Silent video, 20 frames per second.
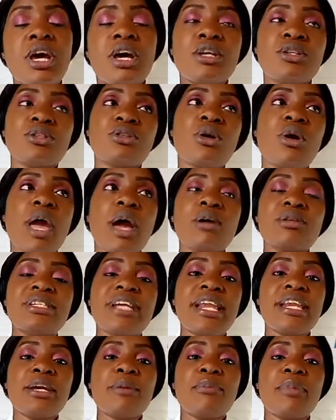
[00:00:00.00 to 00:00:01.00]
So
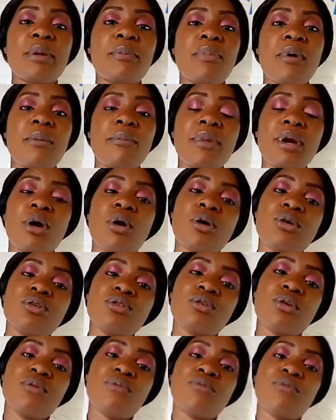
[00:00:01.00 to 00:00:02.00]
elderly people, because
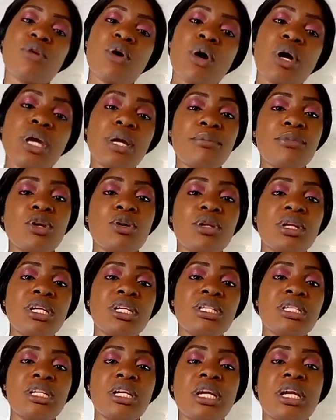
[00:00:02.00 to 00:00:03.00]
of low
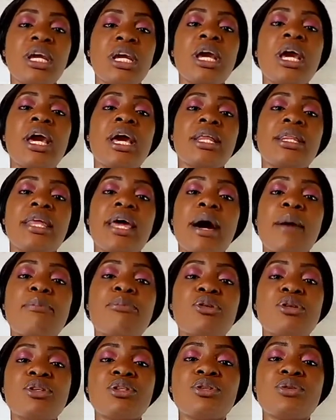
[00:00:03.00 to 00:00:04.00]
immunity, they are
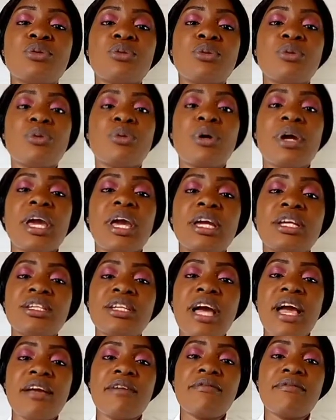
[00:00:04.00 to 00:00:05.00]
prone to
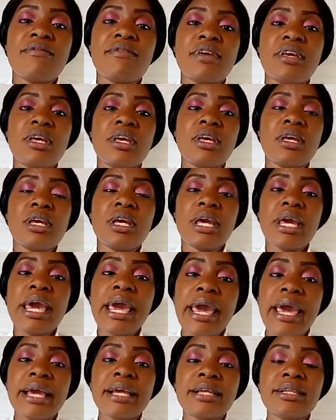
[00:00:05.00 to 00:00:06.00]

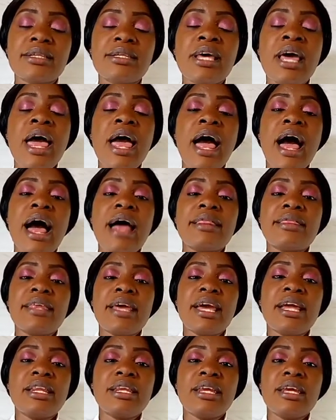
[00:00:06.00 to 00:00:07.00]
HIV/AIDS, and
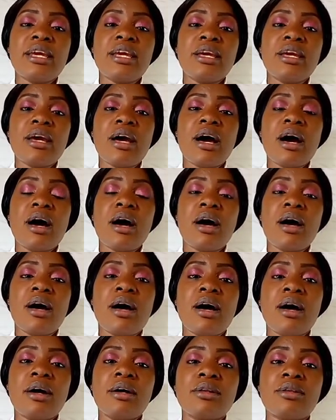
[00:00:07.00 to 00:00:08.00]
then
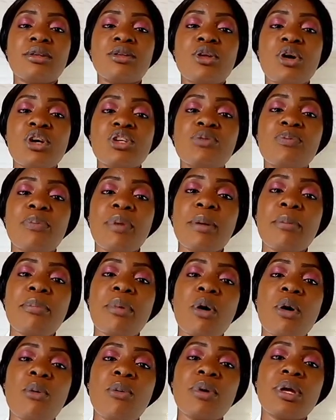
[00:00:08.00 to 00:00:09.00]
those
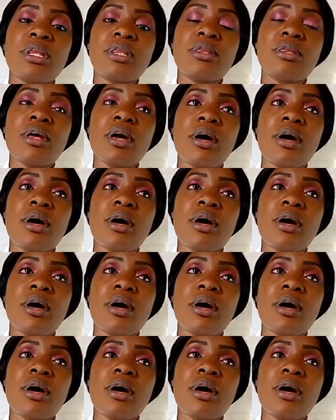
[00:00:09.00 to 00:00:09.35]
people with